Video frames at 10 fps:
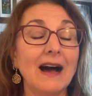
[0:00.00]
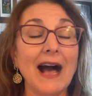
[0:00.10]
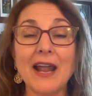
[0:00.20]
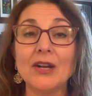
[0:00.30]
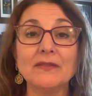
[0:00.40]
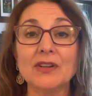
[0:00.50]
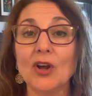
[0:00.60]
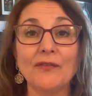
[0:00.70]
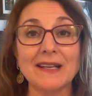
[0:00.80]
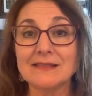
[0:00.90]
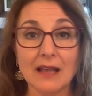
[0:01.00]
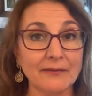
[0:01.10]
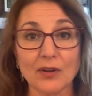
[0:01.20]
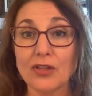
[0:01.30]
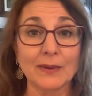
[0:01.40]
I don't even know if I
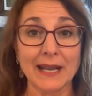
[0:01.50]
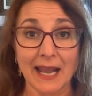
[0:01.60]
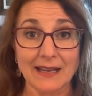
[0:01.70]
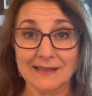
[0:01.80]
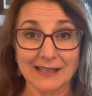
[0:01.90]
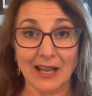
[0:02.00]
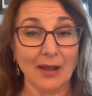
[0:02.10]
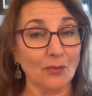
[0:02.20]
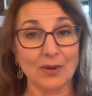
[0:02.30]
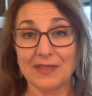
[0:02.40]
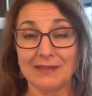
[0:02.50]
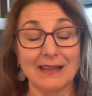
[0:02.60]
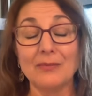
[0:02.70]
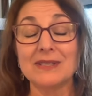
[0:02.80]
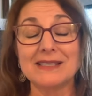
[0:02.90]
slept for 3 days.
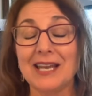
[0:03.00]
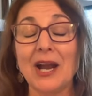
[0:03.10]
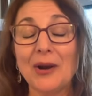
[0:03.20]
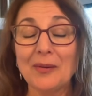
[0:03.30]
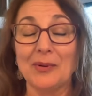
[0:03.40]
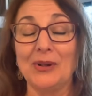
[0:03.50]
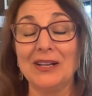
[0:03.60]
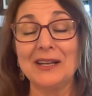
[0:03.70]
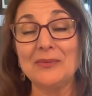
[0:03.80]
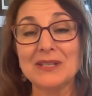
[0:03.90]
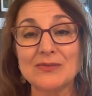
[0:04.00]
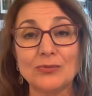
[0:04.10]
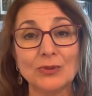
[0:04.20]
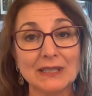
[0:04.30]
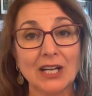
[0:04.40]
It was terrible. It was
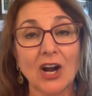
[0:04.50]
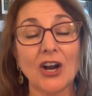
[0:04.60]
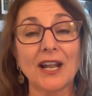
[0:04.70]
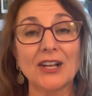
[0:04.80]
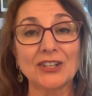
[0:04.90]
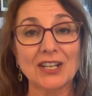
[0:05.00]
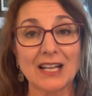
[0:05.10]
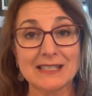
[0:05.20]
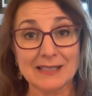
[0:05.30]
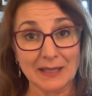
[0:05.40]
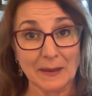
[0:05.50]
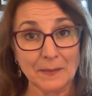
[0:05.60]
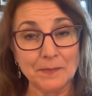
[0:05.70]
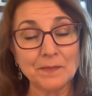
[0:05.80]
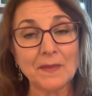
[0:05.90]
really hard. I could not
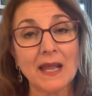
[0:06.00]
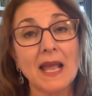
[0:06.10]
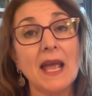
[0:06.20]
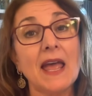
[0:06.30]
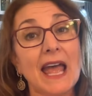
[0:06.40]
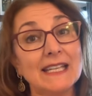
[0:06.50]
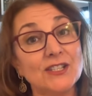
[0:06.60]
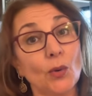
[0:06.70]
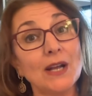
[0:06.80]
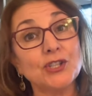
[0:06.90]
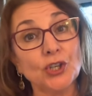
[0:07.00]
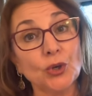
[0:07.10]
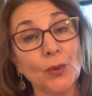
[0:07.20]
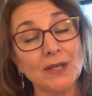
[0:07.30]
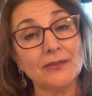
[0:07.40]
sleep. And so I
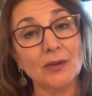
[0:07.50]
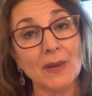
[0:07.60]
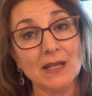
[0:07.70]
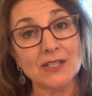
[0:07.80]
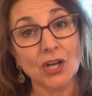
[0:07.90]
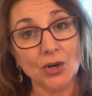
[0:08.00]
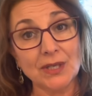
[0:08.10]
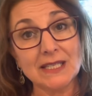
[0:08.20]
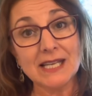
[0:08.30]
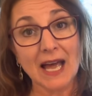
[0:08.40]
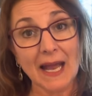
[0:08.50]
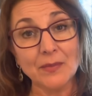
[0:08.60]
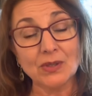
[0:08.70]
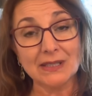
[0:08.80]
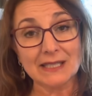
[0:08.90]
took one of her melatonin
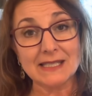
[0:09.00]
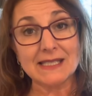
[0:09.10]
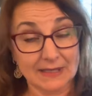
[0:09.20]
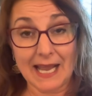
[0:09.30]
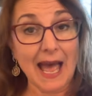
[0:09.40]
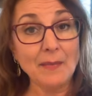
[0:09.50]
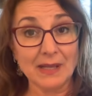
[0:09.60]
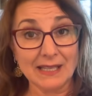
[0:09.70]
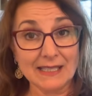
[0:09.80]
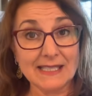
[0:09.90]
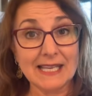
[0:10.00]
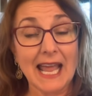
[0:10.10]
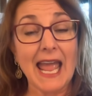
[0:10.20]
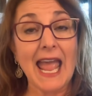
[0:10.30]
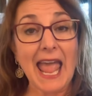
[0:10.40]
time release tablets,
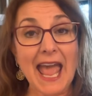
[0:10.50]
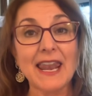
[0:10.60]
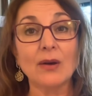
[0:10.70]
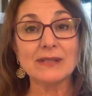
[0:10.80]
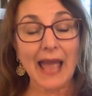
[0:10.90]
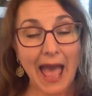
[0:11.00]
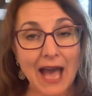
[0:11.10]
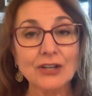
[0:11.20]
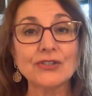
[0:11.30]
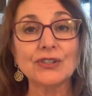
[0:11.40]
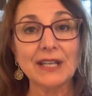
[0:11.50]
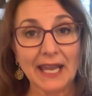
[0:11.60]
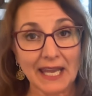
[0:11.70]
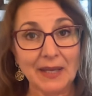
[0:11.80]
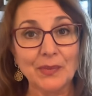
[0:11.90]
and I was actually
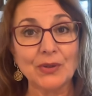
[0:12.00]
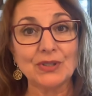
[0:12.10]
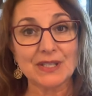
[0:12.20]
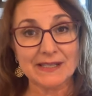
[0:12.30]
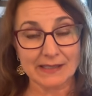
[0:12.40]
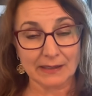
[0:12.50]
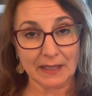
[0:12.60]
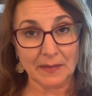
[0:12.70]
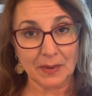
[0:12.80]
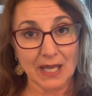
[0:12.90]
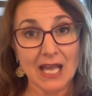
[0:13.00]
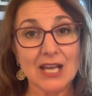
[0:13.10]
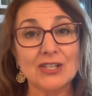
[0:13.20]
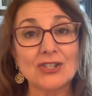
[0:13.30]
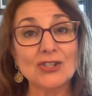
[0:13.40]
able to sleep.
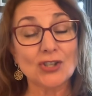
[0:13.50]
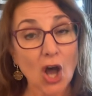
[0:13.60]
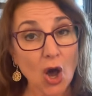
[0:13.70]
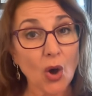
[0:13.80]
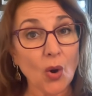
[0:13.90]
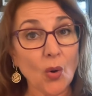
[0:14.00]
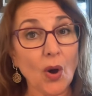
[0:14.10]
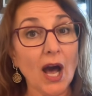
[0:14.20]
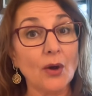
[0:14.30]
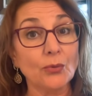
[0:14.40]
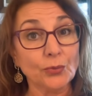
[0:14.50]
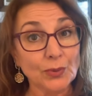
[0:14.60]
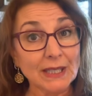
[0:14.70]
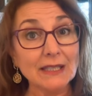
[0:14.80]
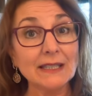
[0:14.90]
So a
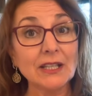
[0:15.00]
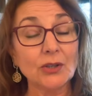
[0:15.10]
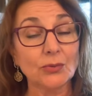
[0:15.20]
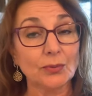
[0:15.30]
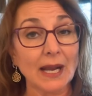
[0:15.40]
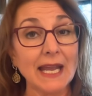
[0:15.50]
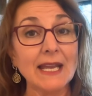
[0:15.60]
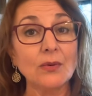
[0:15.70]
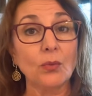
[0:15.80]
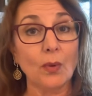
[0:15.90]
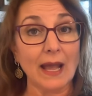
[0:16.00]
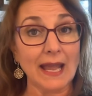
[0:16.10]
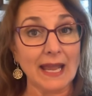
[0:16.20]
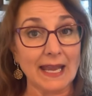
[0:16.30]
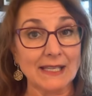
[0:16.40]
really great
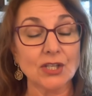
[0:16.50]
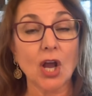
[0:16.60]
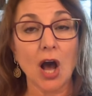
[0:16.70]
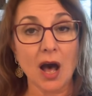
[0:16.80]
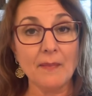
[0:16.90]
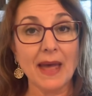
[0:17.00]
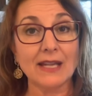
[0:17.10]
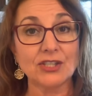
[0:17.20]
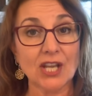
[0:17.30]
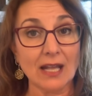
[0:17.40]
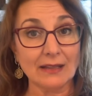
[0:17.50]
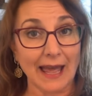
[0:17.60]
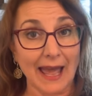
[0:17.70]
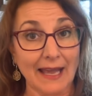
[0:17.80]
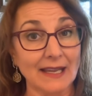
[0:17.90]
way to combat jet
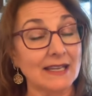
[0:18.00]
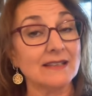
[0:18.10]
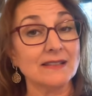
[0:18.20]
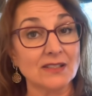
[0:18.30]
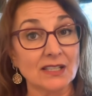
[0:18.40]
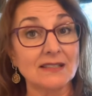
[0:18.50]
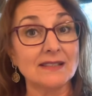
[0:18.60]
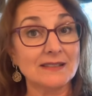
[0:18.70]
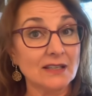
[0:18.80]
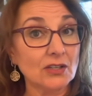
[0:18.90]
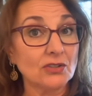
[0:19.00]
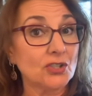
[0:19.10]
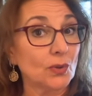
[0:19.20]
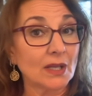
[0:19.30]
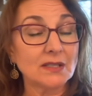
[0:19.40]
lag is consider
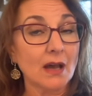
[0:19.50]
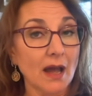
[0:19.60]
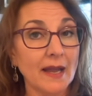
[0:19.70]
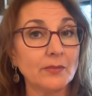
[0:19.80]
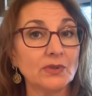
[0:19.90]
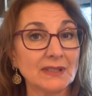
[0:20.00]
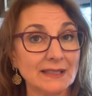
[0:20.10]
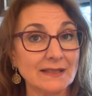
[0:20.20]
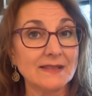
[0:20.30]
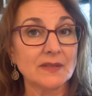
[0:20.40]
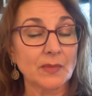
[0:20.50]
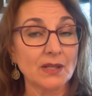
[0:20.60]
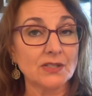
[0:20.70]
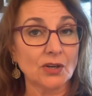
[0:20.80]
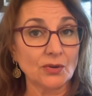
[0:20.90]
doing a time-released
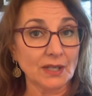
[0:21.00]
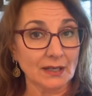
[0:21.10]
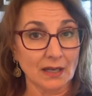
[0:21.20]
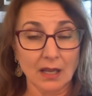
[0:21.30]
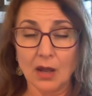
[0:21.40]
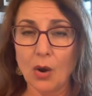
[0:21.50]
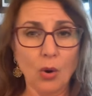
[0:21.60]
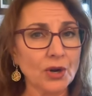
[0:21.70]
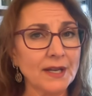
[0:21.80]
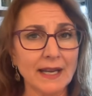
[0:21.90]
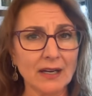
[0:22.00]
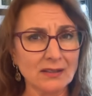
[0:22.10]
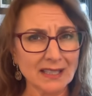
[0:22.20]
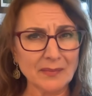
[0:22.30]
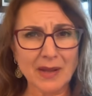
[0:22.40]
melatonin.
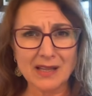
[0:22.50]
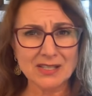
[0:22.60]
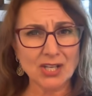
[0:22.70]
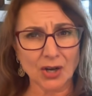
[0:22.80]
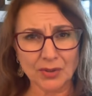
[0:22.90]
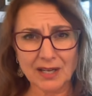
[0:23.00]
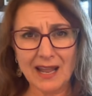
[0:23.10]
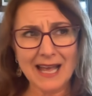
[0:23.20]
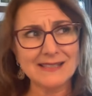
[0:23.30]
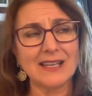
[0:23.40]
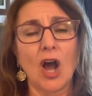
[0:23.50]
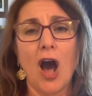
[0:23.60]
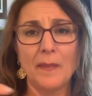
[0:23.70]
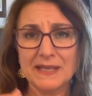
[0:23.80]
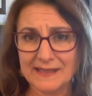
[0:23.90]
Ordinarily, melatonin has the
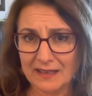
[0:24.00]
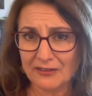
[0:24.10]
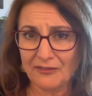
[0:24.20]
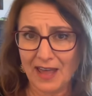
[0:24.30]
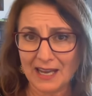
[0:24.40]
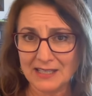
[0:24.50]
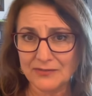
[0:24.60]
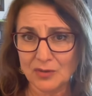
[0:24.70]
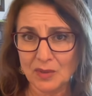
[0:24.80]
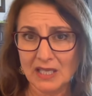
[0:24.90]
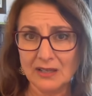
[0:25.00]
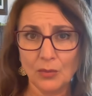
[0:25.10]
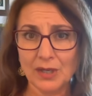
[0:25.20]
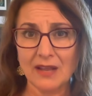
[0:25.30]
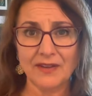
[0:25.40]
opposite effect for me
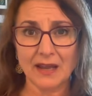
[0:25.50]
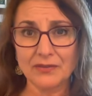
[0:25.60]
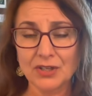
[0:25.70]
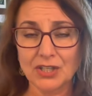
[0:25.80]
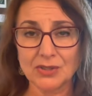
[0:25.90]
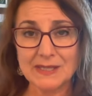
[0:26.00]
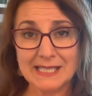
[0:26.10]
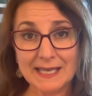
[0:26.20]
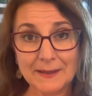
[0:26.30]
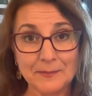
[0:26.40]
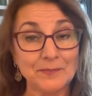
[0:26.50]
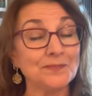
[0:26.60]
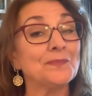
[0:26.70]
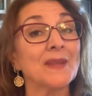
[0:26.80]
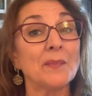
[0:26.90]
when I've ever used it,
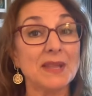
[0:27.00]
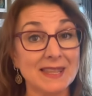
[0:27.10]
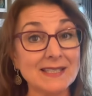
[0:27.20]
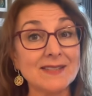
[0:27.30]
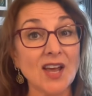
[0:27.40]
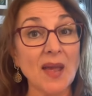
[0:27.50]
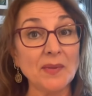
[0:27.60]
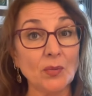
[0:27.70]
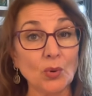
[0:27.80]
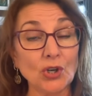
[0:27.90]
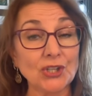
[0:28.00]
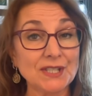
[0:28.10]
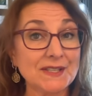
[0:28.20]
but this time it worked.